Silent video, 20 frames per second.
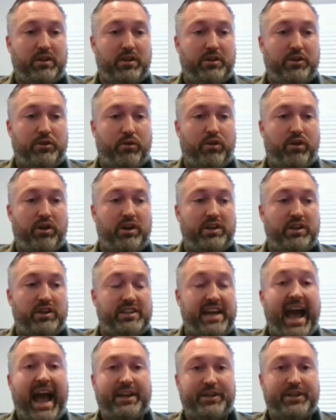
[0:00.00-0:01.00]
your
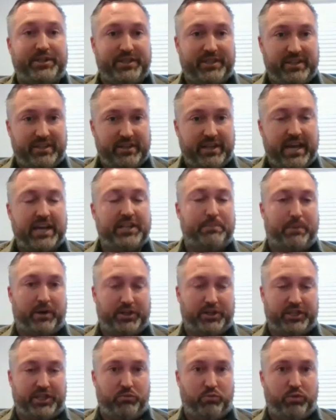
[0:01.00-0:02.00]
tax
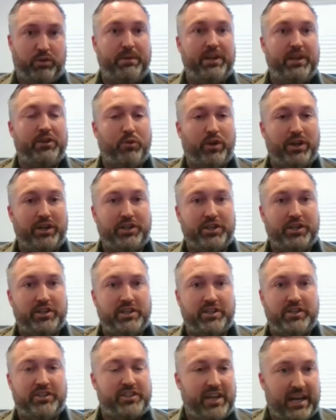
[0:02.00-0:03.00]
person would be the one to
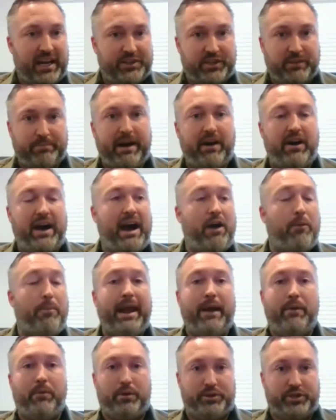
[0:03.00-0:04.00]
discuss about how
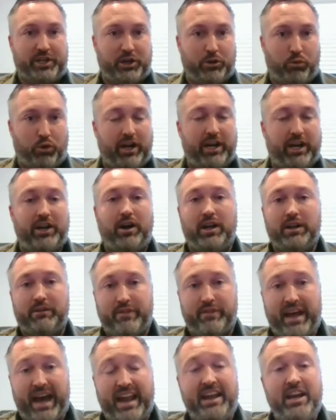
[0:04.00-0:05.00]
payroll is going to work and all of
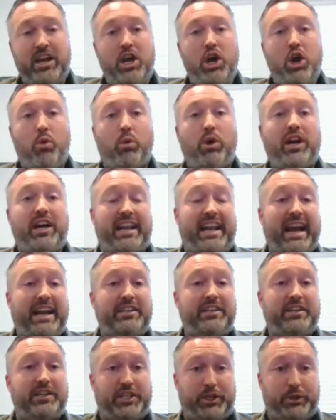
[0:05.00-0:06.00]
that. We're
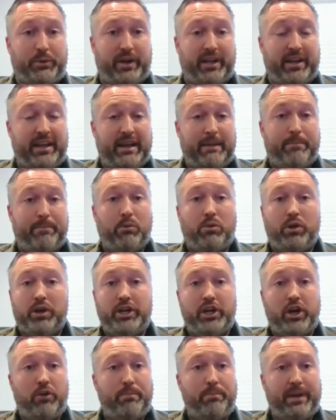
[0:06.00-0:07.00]
connected to it, but we're
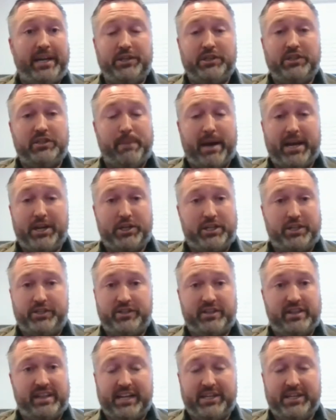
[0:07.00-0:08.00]
no means
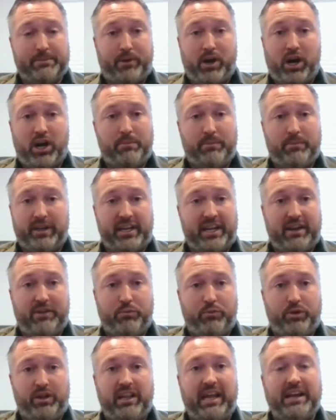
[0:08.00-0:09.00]
specialists in that department,
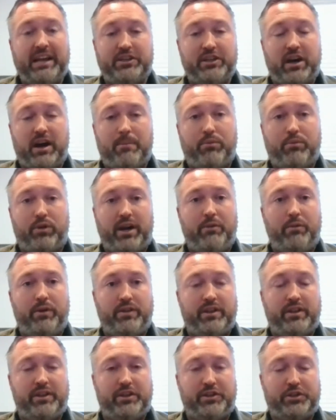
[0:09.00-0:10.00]
and we like to operate
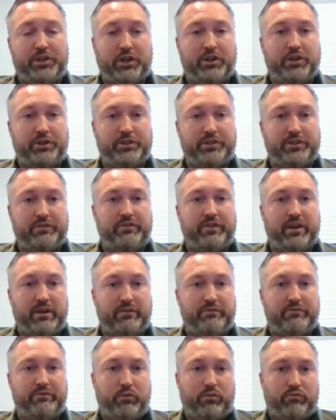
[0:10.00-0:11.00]
within the circles
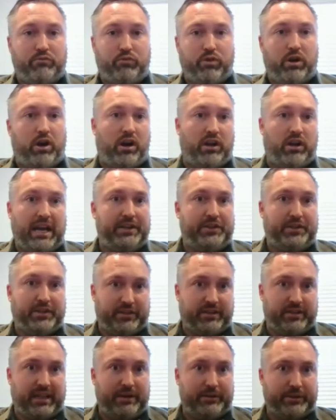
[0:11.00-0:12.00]
of where our
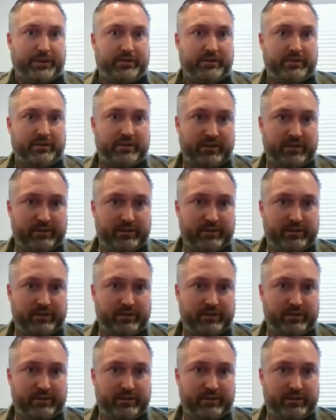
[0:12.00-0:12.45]
license allows us.